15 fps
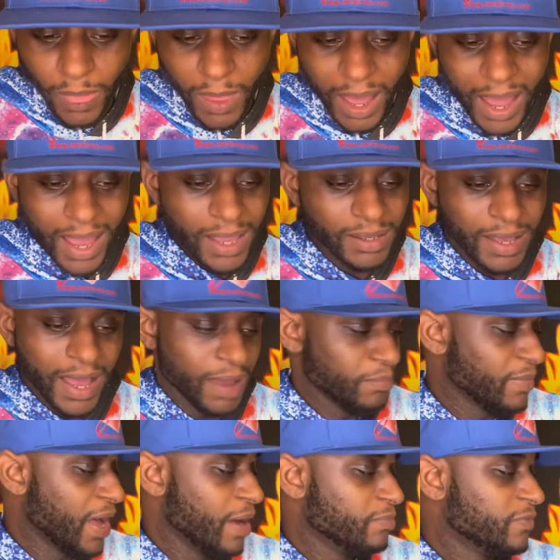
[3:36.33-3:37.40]
I'm
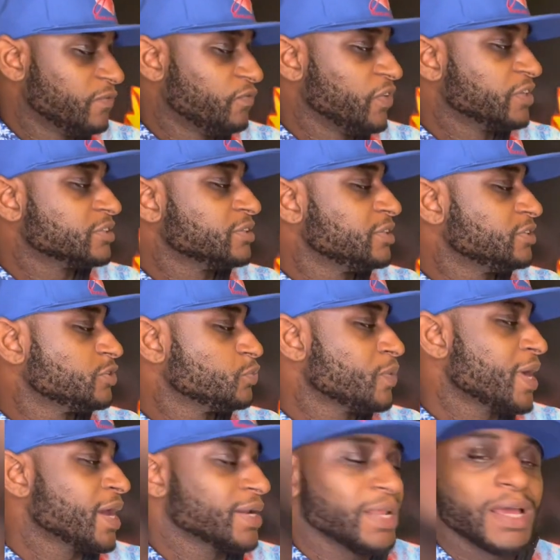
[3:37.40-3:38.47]
officially
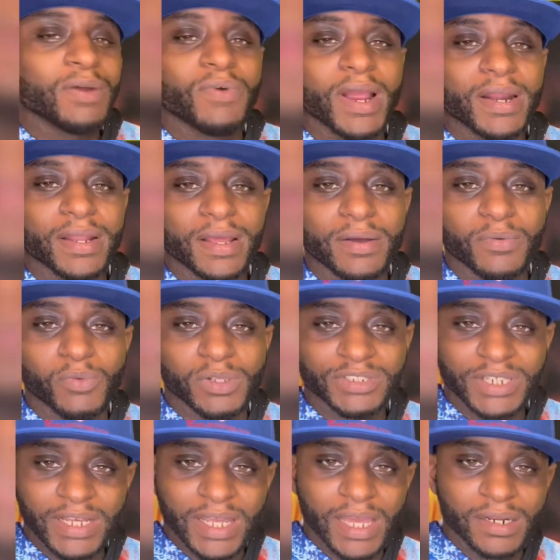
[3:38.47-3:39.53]
swagged out right now with
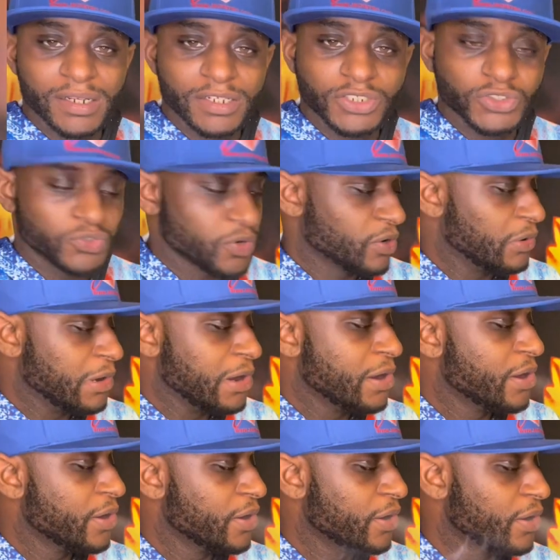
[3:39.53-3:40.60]
JK Distro
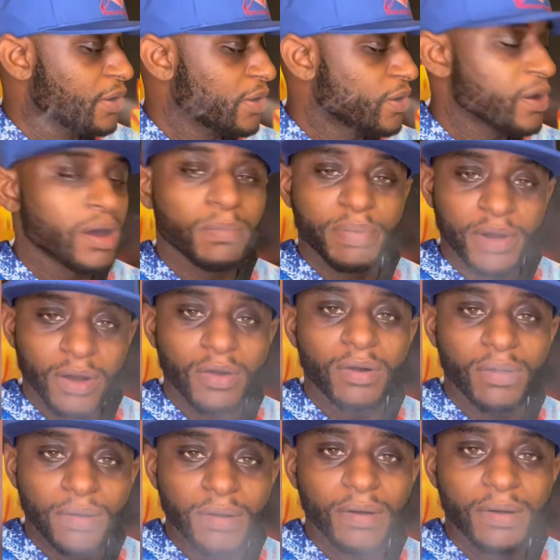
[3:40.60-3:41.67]
apparel.
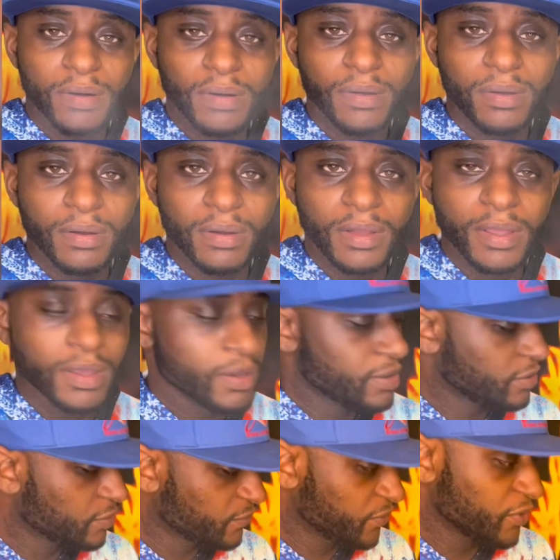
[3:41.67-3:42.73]

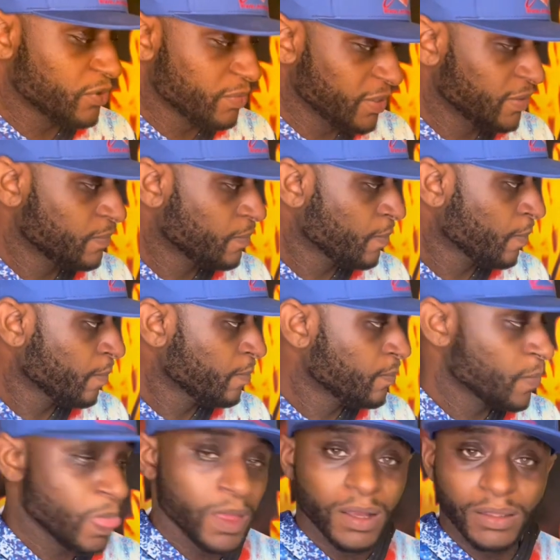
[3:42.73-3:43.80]
You feel me?
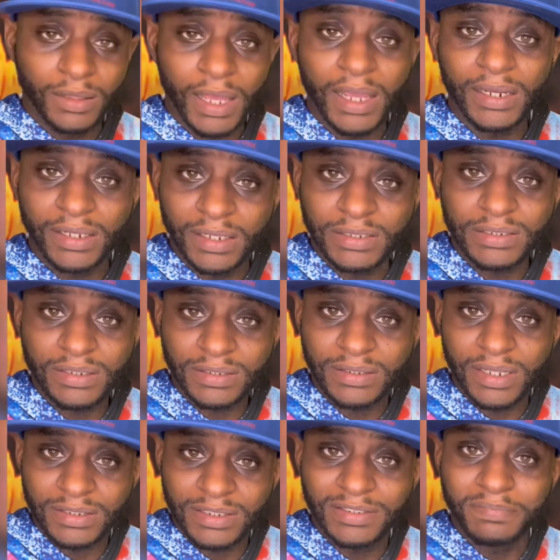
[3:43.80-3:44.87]
Like, this is
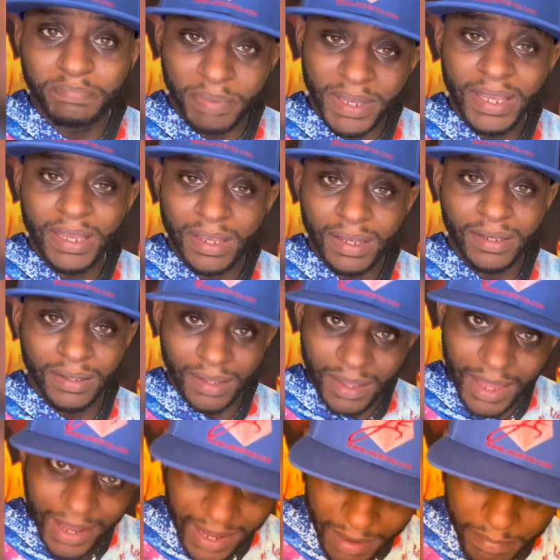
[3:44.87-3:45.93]
big.
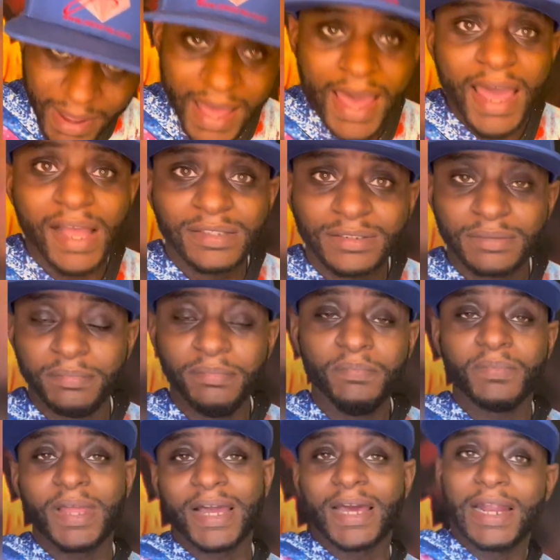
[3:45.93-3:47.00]
I got my hats.
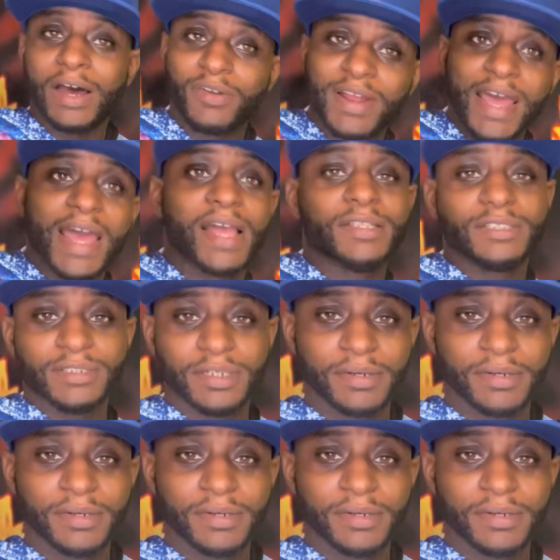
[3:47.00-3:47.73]
I got all the hats.